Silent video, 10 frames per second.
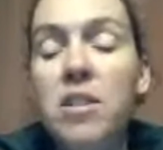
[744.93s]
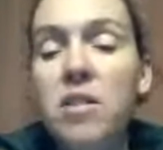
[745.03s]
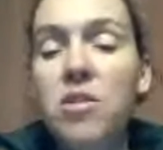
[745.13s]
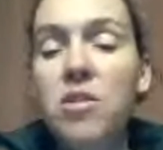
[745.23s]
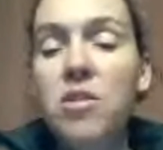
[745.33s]

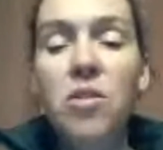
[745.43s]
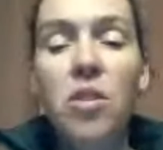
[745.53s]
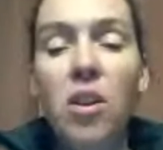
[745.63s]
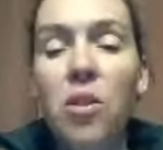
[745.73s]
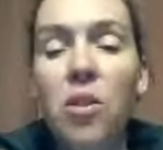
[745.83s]
It's
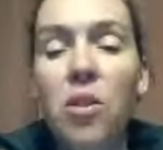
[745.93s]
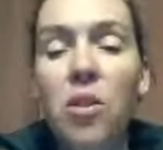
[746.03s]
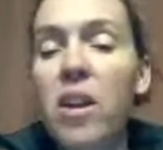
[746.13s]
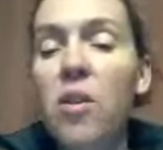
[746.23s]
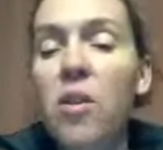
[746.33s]
a
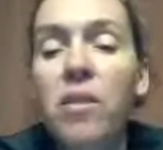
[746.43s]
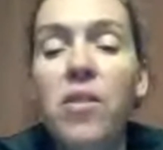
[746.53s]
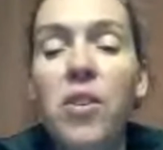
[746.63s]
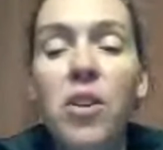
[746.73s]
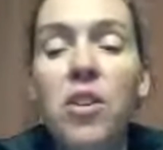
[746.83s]
great
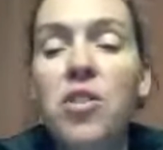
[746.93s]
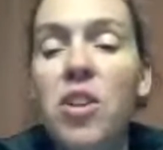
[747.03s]
oil for